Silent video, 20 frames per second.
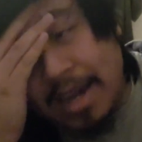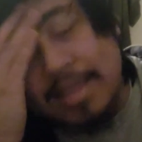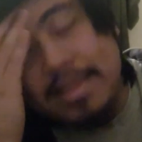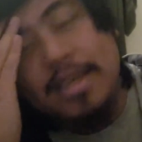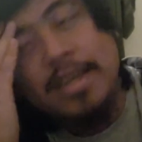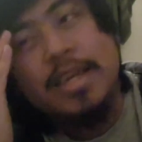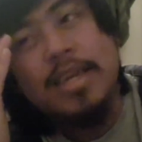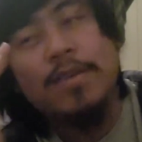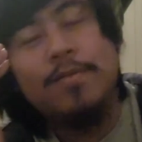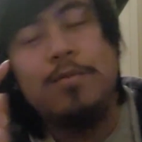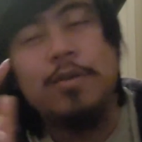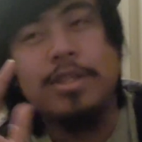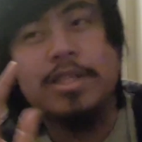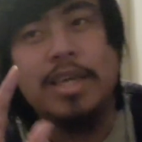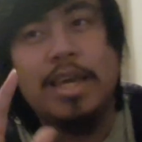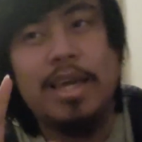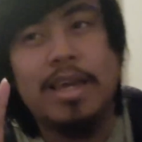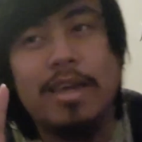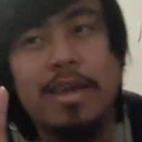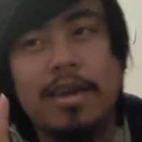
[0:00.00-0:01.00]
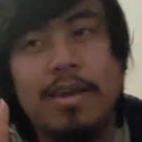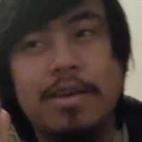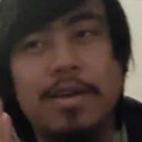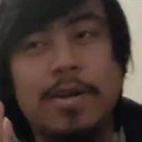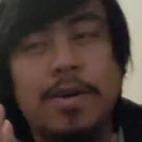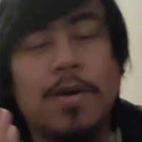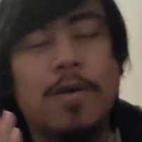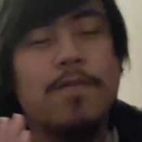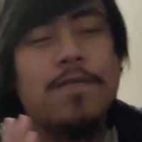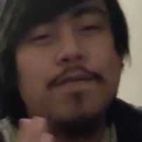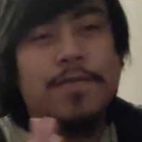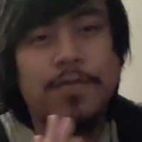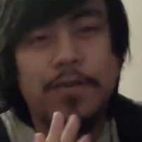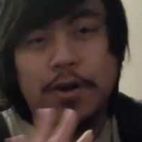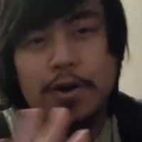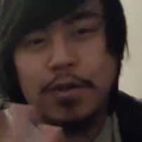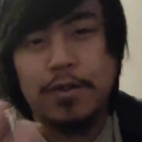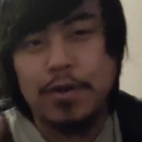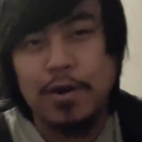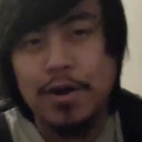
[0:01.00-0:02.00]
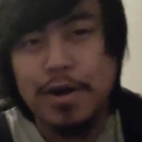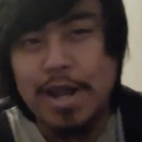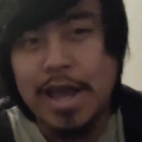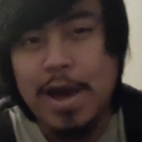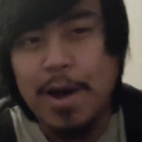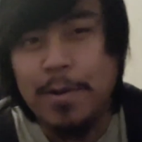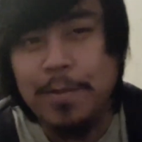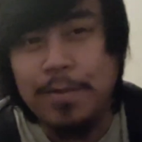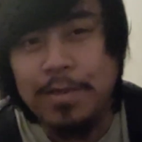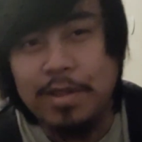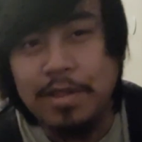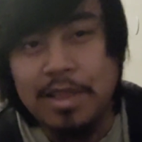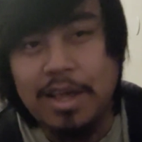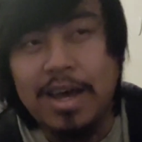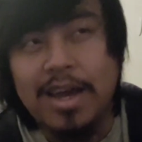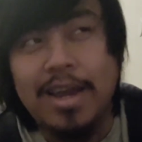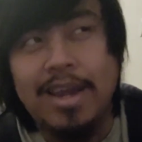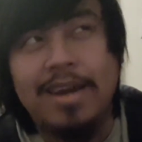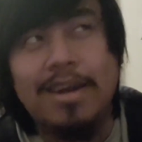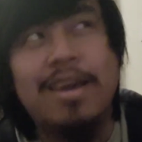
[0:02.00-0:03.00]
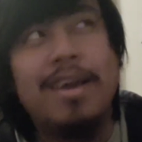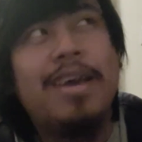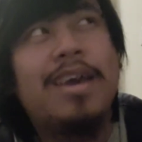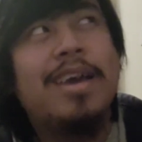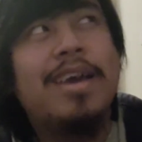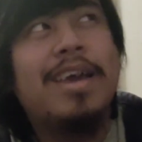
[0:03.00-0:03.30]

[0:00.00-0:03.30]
I think if we take it, further down the line,